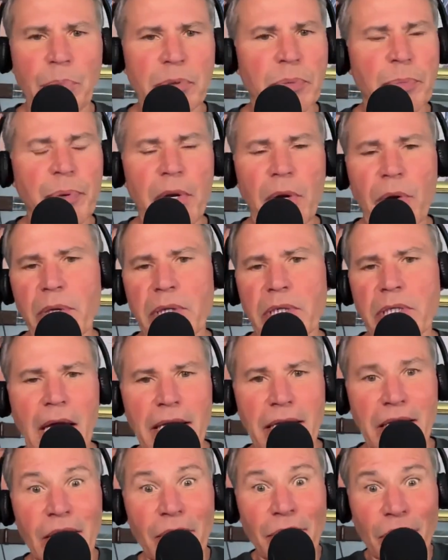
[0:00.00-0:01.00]
parents
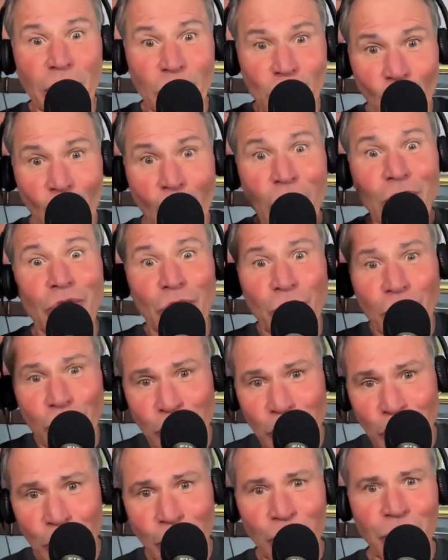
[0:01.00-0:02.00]
give the talk to their
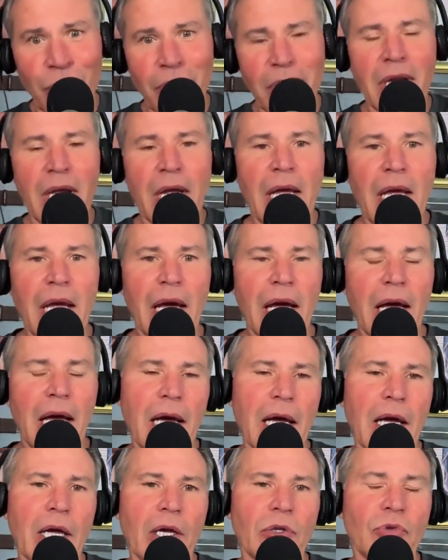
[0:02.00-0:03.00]
children.
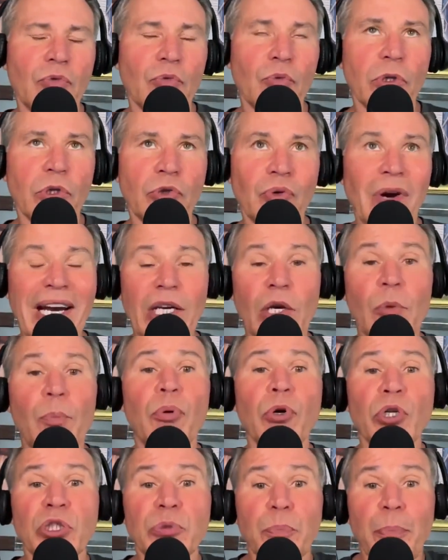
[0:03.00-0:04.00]
We're trying to
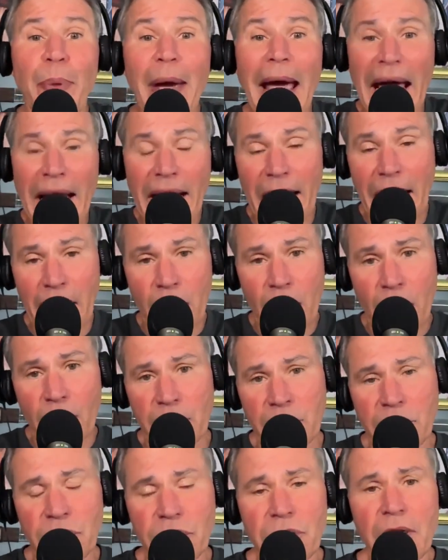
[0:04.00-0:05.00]
push back on all
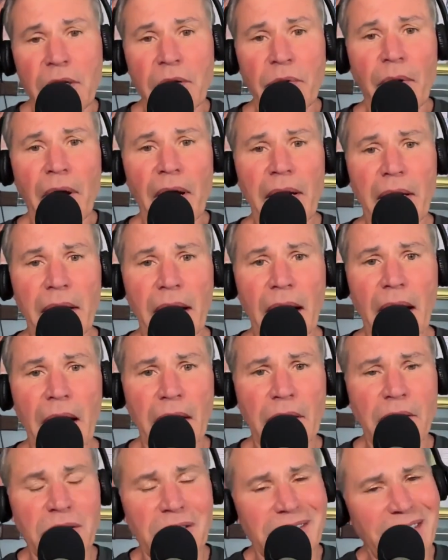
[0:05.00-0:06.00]
these gender
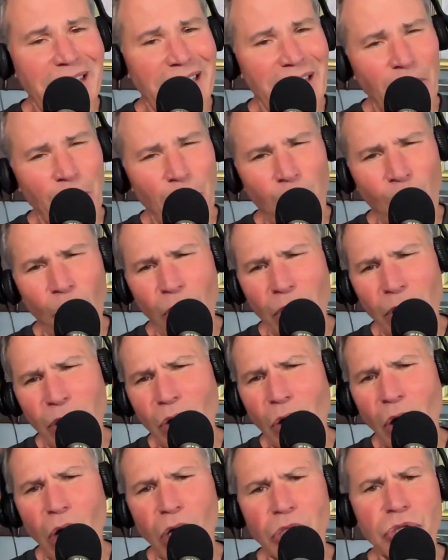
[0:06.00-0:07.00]
ideologies and the porn
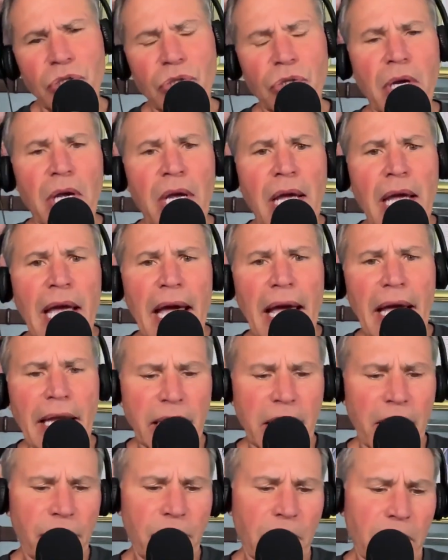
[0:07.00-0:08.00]
culture, and
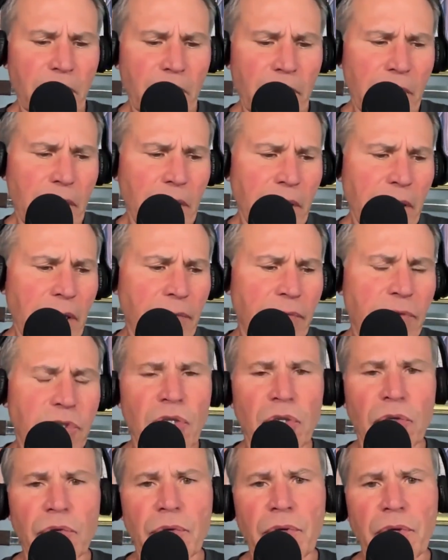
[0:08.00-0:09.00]
give
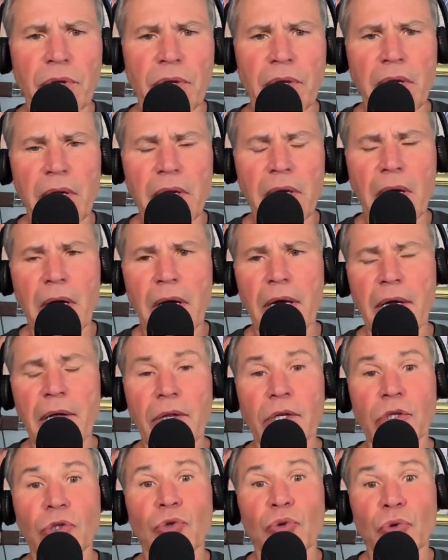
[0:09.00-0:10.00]
children
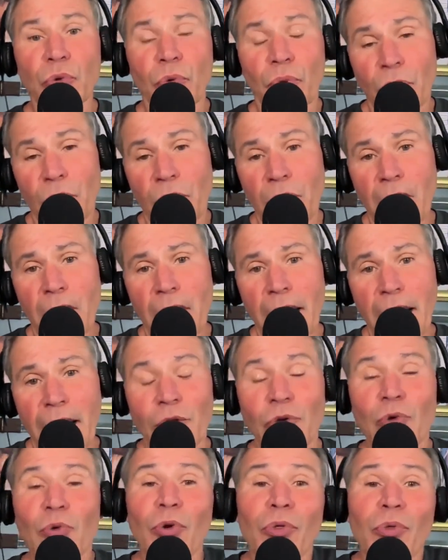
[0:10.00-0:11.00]
the truth, and
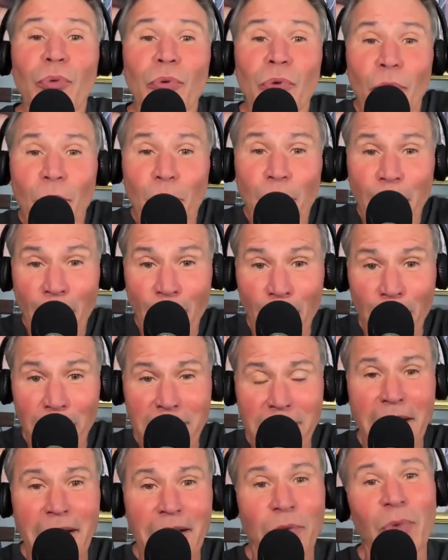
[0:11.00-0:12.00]
do it through their
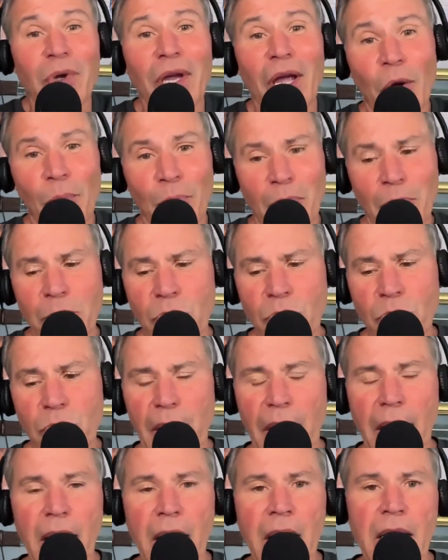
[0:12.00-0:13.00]
parents, and we help them do
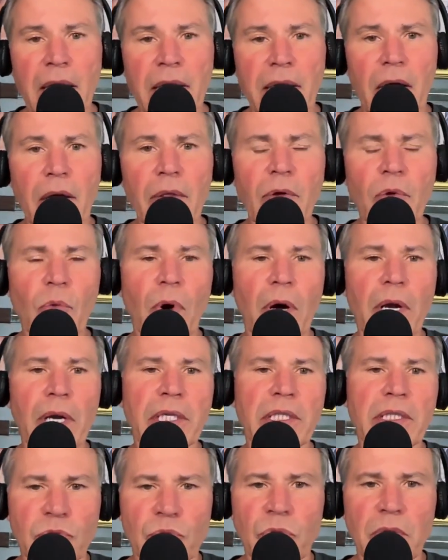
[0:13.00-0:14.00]
that. The other one
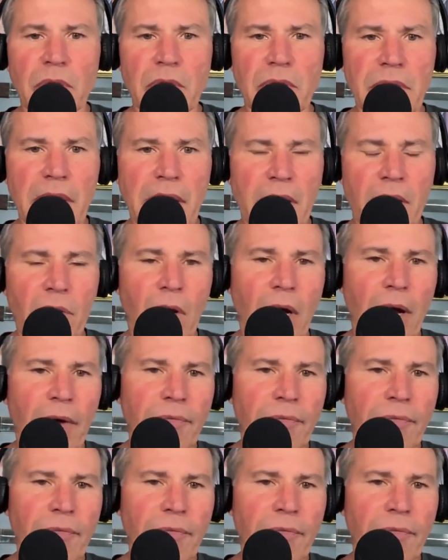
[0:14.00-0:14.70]
is really taken off